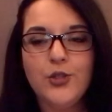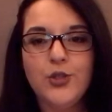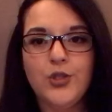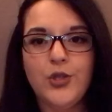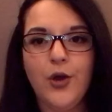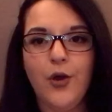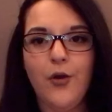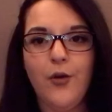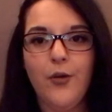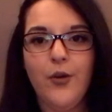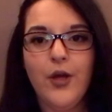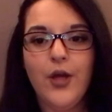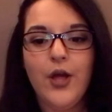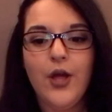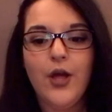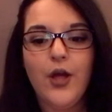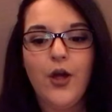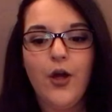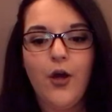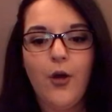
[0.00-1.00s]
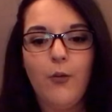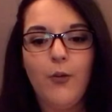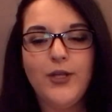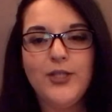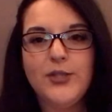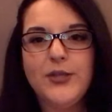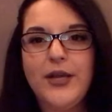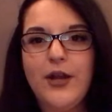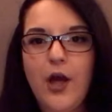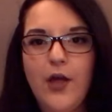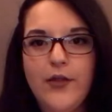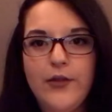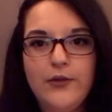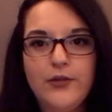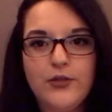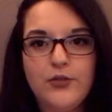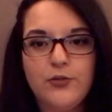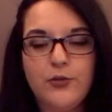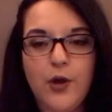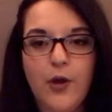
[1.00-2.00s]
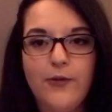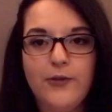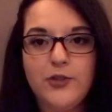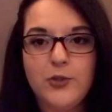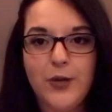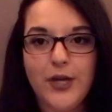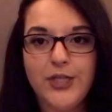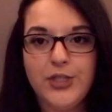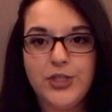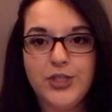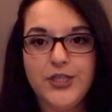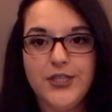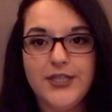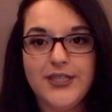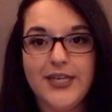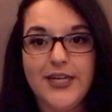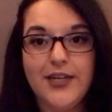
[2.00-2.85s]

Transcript: So once you get through all those questions,